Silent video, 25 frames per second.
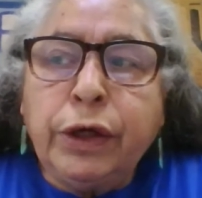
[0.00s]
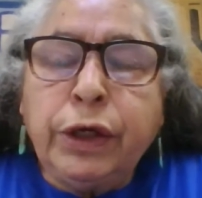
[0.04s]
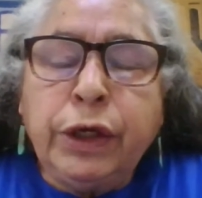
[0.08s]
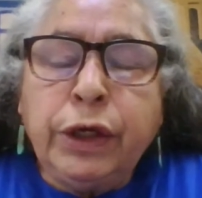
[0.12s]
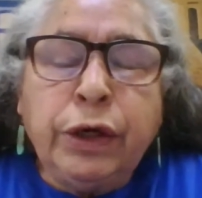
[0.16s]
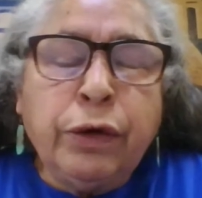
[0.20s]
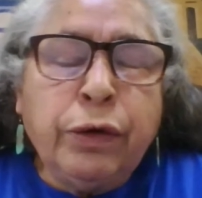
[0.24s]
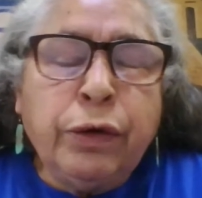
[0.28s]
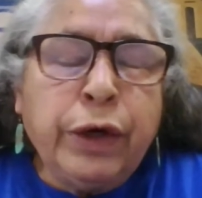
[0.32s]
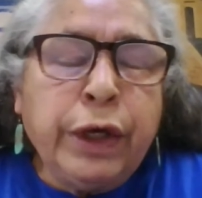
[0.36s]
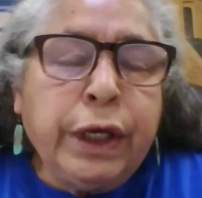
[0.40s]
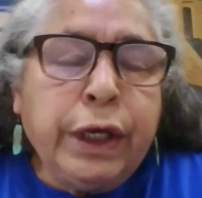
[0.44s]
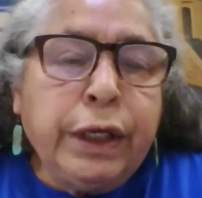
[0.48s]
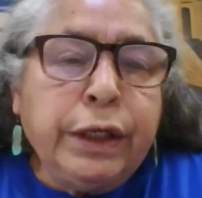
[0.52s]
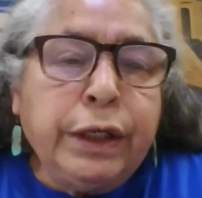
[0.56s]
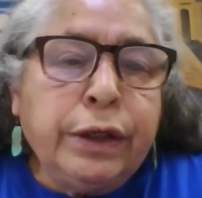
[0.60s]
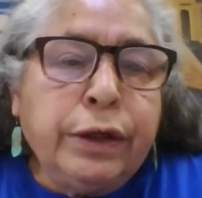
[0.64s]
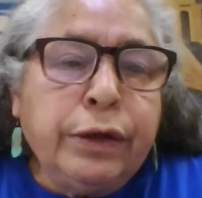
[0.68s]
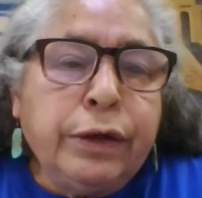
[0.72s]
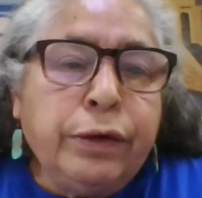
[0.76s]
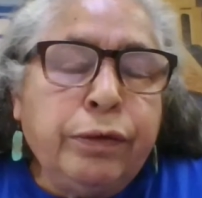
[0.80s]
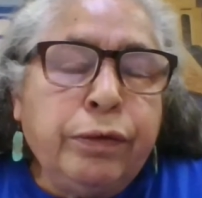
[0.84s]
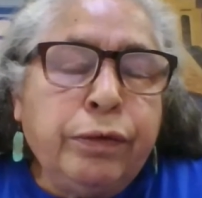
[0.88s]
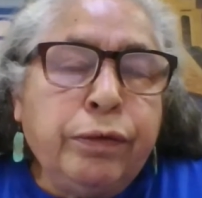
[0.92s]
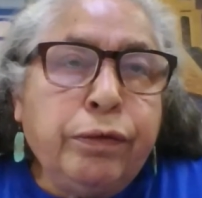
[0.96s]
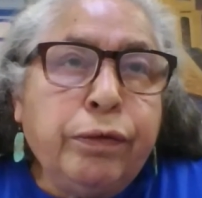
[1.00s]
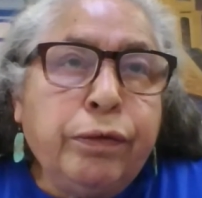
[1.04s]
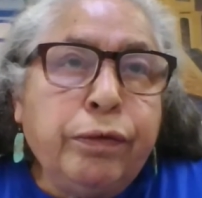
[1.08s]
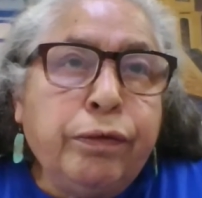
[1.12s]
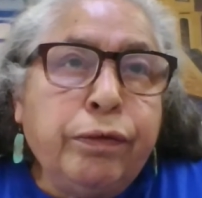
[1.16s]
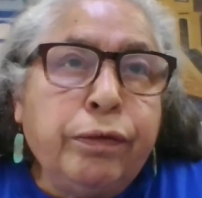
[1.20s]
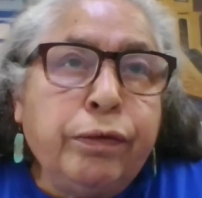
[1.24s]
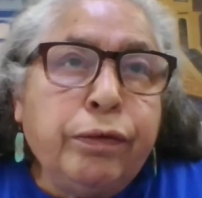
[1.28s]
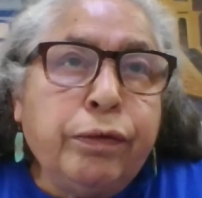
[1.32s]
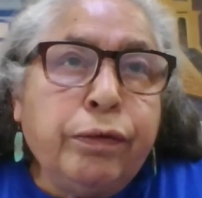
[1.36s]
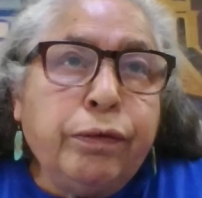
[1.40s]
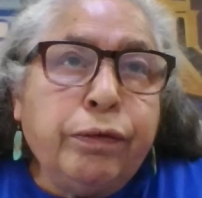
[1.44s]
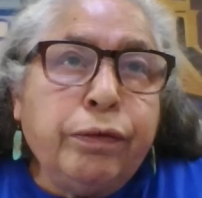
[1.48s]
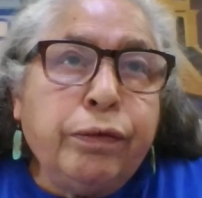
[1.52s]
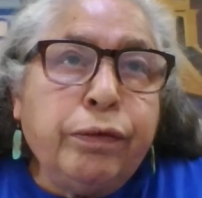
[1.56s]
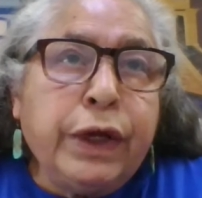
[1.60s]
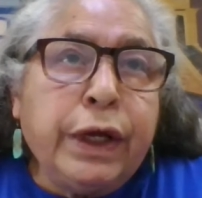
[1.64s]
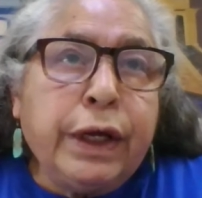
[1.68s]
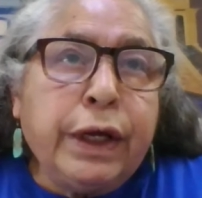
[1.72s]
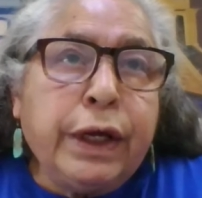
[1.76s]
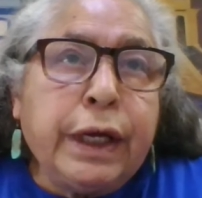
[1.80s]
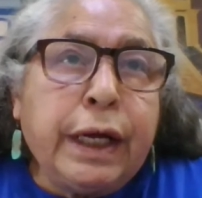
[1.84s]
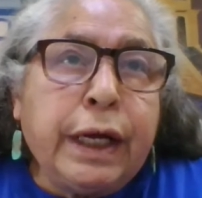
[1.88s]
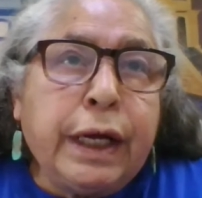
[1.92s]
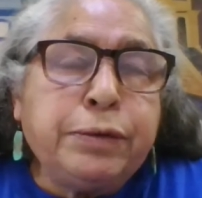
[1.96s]
you know, in
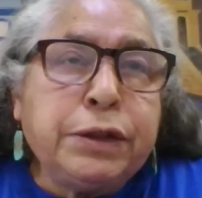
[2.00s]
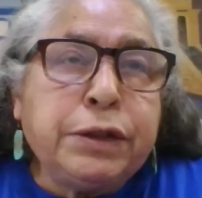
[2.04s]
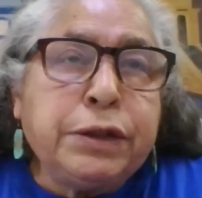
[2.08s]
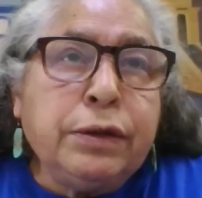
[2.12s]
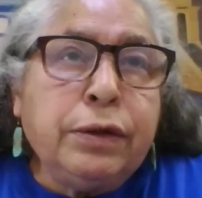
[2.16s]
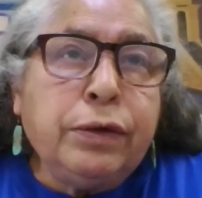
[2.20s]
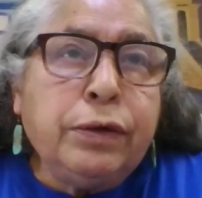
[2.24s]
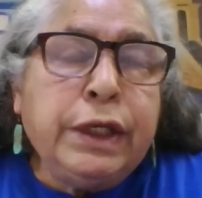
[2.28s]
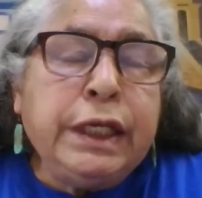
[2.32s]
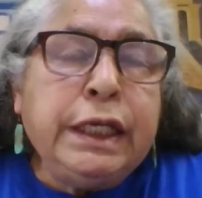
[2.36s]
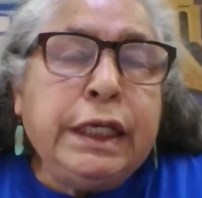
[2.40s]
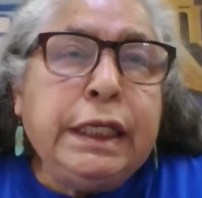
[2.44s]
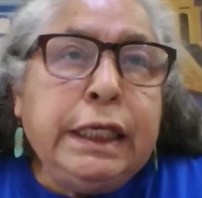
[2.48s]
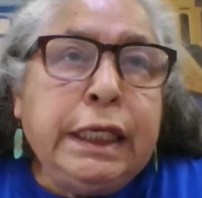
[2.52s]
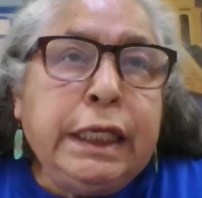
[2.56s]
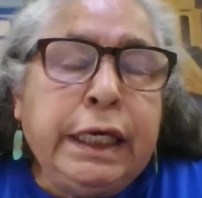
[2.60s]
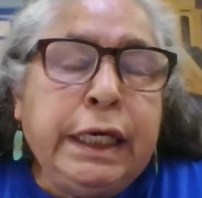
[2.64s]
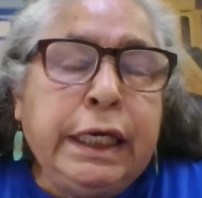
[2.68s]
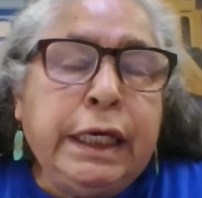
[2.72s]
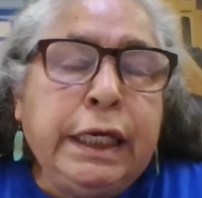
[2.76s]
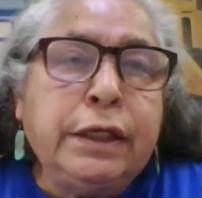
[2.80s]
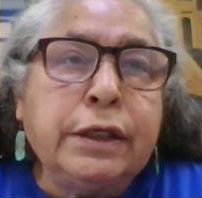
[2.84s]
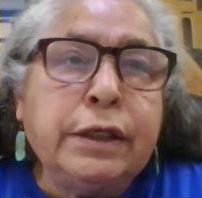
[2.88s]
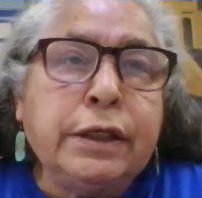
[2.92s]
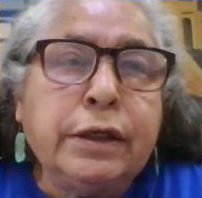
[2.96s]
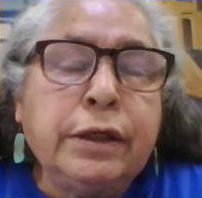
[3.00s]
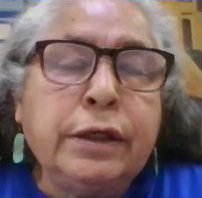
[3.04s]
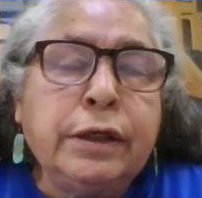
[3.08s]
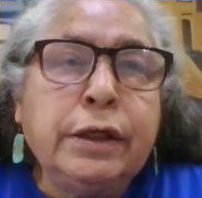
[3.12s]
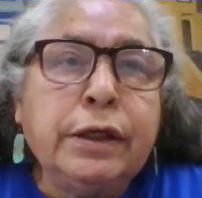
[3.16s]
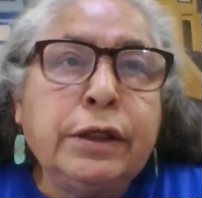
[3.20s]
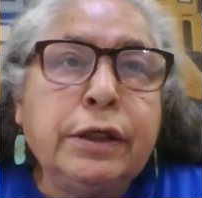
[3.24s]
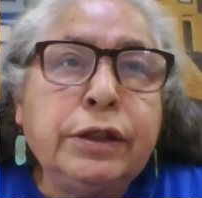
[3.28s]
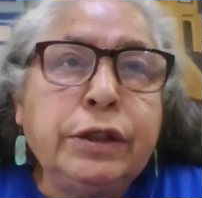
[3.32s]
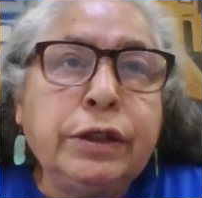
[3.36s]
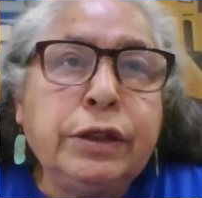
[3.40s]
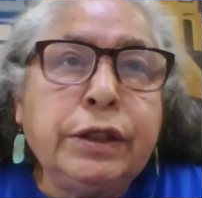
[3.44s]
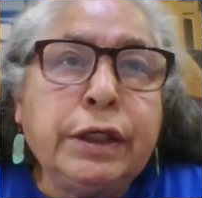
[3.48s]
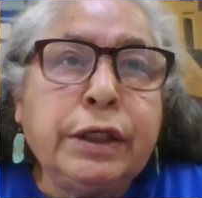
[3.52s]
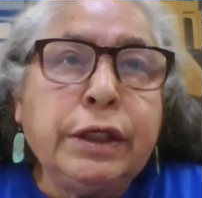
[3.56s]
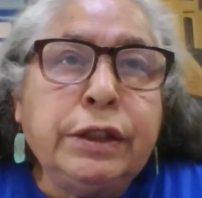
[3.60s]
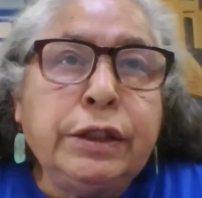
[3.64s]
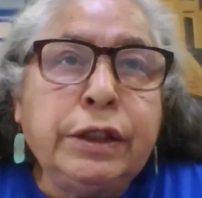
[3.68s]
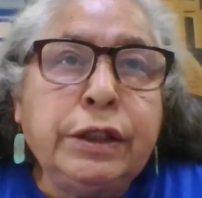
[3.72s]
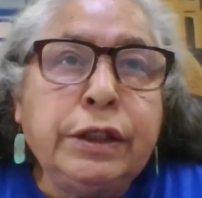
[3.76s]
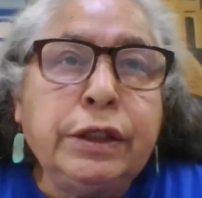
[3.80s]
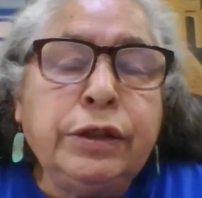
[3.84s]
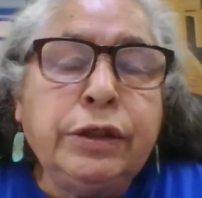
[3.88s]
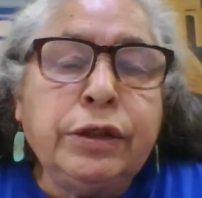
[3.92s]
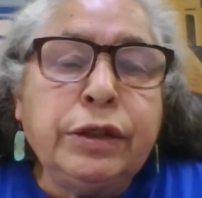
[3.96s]
absolutely need to
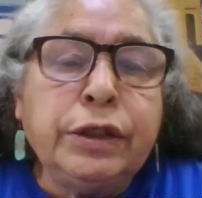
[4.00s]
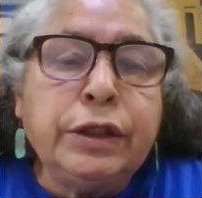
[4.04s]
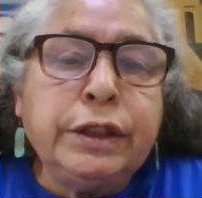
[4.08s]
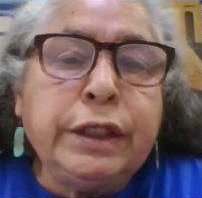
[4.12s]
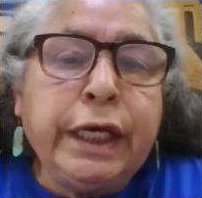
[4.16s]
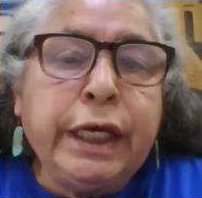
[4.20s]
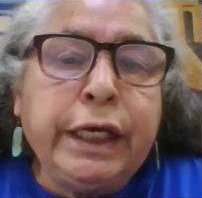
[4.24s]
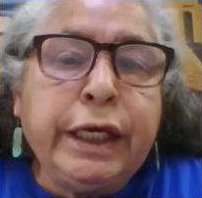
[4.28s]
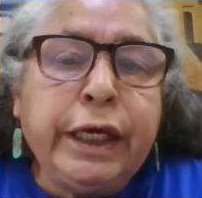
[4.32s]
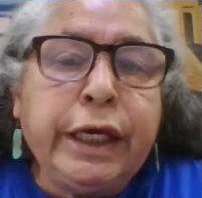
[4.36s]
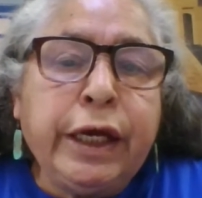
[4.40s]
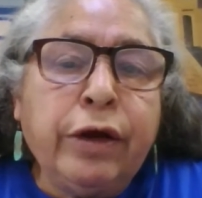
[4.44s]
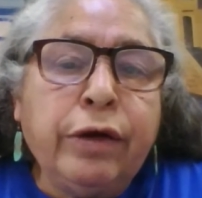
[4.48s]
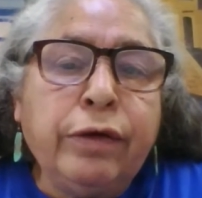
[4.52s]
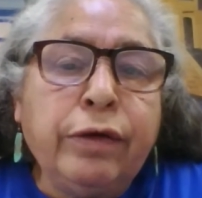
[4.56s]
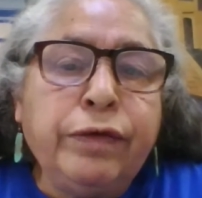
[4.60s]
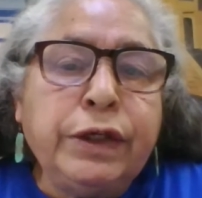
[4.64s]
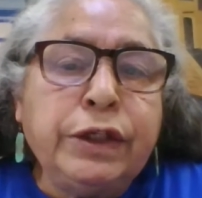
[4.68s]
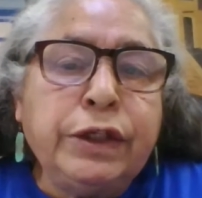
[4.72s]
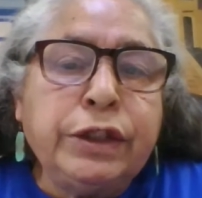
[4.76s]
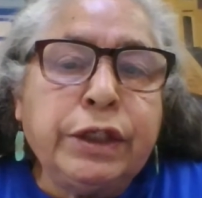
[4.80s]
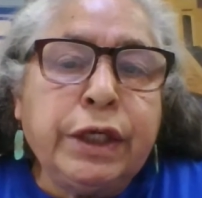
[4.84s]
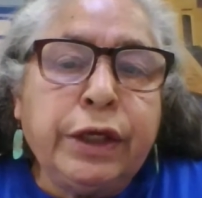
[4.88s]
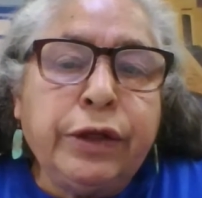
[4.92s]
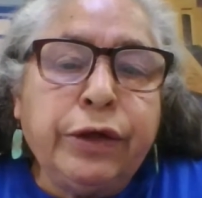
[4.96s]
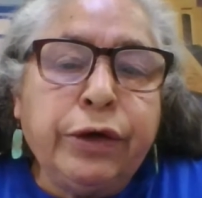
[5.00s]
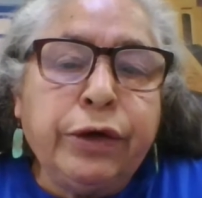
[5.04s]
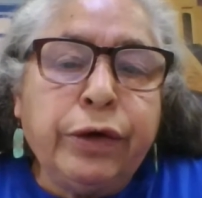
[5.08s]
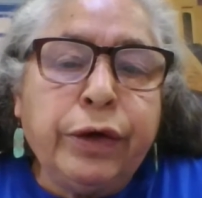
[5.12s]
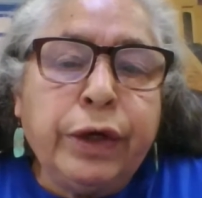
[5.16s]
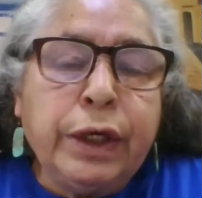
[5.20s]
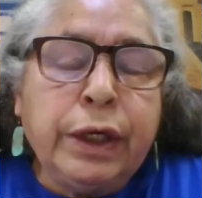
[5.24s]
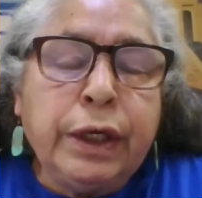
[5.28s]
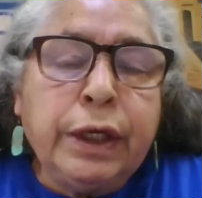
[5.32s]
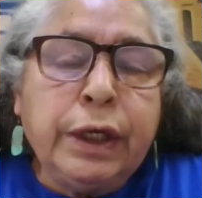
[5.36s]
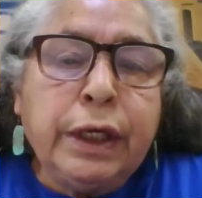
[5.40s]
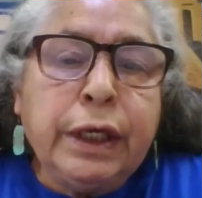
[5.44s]
continue to take care of each other